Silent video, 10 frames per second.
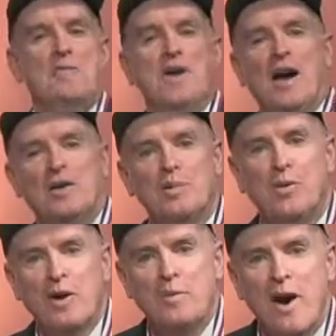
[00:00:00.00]
Dr.
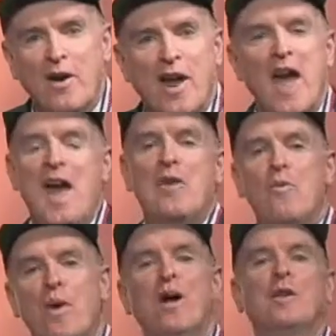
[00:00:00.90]
Bookmark and
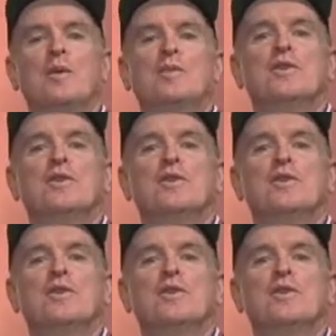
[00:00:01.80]
welcome to